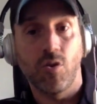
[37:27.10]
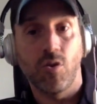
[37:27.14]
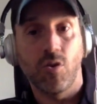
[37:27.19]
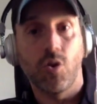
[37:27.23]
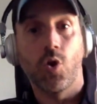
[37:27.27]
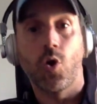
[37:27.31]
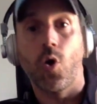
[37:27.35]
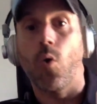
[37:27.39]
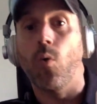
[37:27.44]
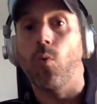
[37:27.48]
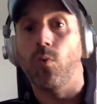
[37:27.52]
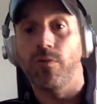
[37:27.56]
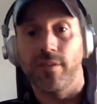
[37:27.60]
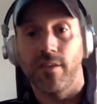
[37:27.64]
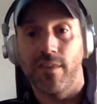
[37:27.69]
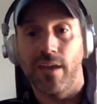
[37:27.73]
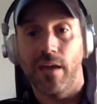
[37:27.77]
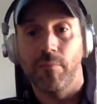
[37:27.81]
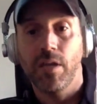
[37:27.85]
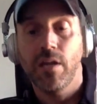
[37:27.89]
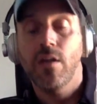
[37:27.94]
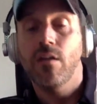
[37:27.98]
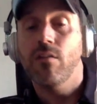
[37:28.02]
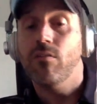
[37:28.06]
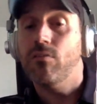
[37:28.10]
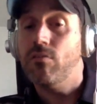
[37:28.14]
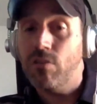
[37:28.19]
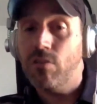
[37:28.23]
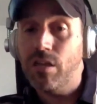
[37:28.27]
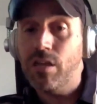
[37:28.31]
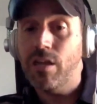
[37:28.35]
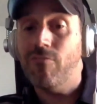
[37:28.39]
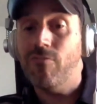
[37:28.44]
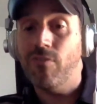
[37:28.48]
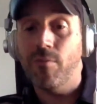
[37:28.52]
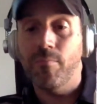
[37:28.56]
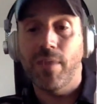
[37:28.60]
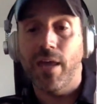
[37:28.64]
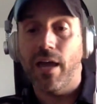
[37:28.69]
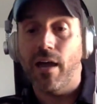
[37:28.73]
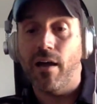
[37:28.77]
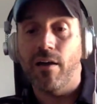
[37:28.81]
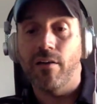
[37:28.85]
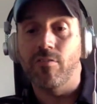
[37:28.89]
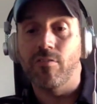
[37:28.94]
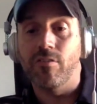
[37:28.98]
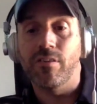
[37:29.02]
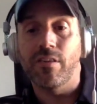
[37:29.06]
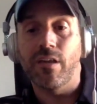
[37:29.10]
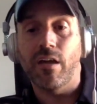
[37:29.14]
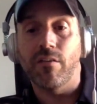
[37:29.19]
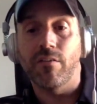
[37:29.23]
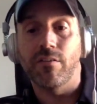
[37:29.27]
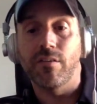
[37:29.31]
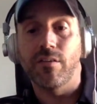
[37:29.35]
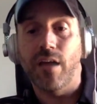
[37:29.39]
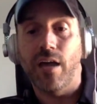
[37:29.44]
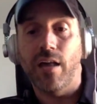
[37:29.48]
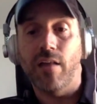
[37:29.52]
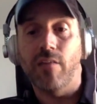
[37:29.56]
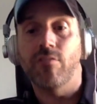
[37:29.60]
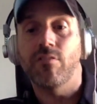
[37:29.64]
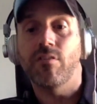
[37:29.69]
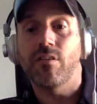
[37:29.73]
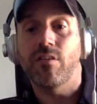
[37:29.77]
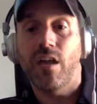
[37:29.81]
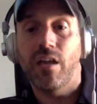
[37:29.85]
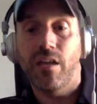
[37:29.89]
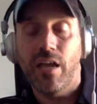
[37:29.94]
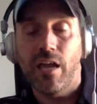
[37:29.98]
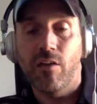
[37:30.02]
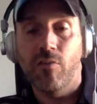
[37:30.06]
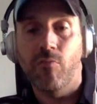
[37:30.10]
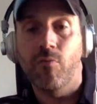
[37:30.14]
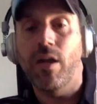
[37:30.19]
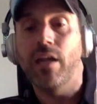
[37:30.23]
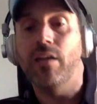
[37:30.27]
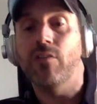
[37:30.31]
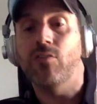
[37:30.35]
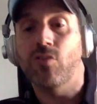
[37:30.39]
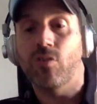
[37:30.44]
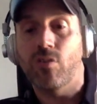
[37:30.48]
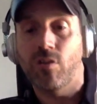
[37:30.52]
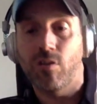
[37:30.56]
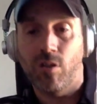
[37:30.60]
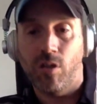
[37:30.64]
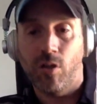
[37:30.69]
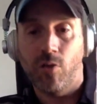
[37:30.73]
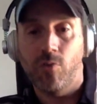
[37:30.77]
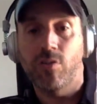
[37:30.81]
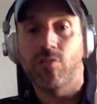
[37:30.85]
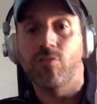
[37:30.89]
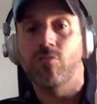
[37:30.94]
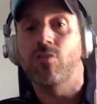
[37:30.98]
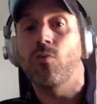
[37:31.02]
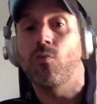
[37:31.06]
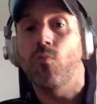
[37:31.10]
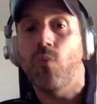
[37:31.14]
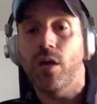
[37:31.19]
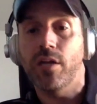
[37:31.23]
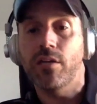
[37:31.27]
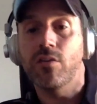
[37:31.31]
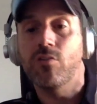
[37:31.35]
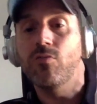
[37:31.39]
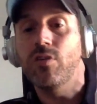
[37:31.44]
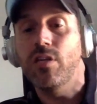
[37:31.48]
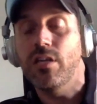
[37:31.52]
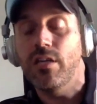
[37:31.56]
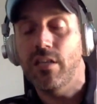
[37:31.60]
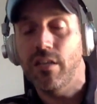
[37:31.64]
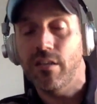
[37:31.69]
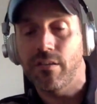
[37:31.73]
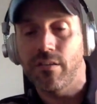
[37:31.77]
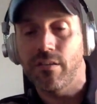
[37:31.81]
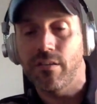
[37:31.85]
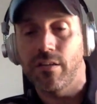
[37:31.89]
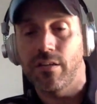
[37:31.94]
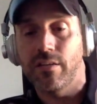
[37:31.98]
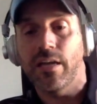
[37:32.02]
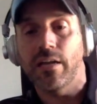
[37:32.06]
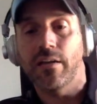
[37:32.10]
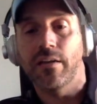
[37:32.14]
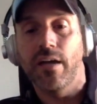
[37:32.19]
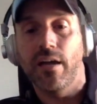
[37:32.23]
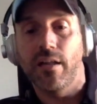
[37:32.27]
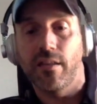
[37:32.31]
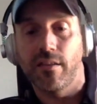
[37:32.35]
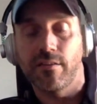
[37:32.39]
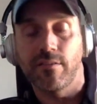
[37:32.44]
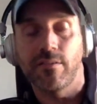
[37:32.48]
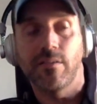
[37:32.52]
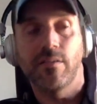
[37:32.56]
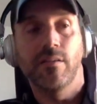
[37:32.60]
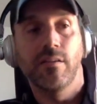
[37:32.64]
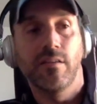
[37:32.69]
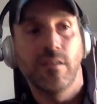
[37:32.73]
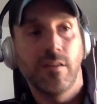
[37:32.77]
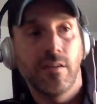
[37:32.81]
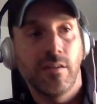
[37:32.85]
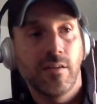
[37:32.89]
gold to them. So give them that one hundred thousand dollars and iterate closer to what you need as a technology.